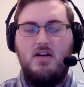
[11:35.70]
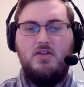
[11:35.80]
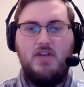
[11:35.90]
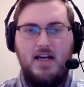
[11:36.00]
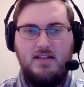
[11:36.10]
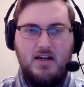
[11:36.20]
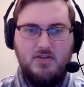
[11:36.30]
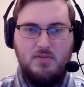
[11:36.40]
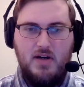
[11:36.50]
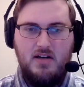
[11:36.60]
She had
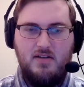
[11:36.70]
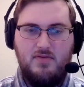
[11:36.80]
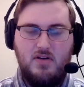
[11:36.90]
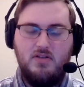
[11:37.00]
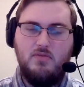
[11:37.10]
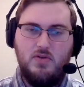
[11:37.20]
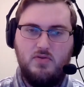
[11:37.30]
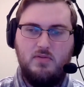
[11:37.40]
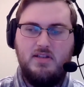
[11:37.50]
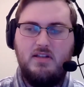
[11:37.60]
doubts about it at first,
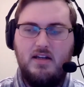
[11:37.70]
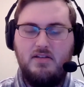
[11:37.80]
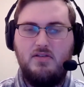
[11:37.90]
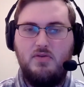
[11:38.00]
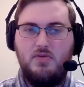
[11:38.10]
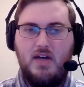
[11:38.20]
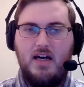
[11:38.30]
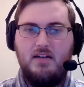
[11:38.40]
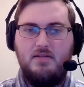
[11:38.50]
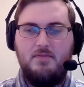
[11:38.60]
most women tend to do
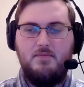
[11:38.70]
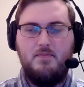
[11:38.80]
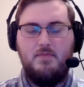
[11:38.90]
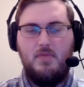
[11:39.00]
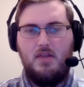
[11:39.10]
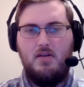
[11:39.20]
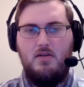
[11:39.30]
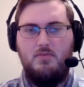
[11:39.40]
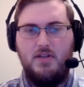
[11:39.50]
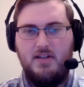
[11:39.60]
that,
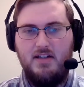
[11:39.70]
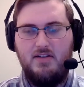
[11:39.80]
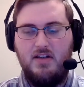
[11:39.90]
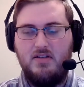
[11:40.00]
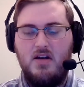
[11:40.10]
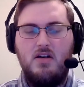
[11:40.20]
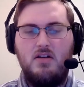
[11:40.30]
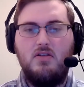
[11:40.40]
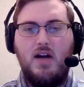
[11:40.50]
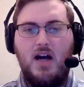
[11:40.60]
but then says,
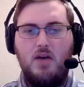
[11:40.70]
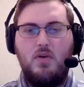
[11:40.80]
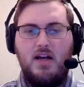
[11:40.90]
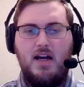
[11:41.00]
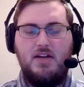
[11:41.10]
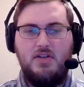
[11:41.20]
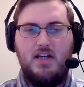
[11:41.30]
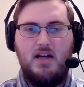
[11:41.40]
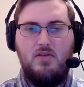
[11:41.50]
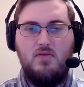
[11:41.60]
you know what, I want to actually
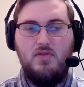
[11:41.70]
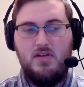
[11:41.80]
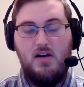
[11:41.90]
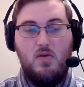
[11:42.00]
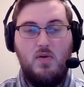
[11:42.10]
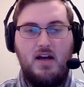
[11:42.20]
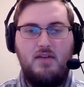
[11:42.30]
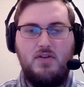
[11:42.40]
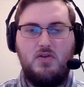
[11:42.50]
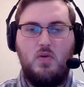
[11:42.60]
carry through this. I don't want to
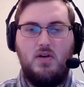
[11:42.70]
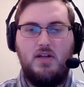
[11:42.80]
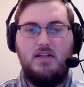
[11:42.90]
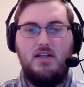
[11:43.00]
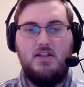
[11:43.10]
have this court case.